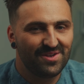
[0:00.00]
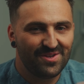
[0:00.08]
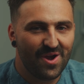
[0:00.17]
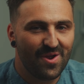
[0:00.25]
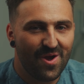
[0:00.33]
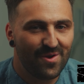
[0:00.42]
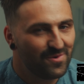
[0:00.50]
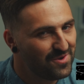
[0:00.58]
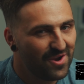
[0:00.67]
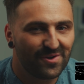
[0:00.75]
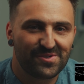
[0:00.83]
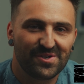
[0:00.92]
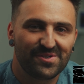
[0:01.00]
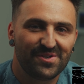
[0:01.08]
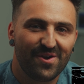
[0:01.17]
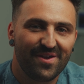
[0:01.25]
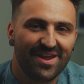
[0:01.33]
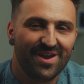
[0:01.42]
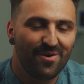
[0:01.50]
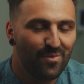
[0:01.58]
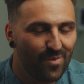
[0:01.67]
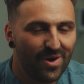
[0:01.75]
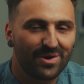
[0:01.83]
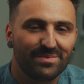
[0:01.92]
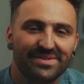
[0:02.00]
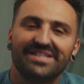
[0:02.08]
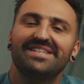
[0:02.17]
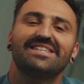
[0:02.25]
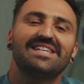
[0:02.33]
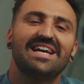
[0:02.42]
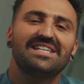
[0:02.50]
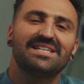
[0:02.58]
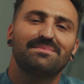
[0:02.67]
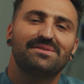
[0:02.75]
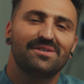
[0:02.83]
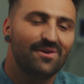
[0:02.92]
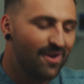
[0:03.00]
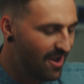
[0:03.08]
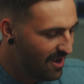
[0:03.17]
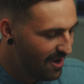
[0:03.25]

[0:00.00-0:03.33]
Yo, not just yo here. Welcome to today's episode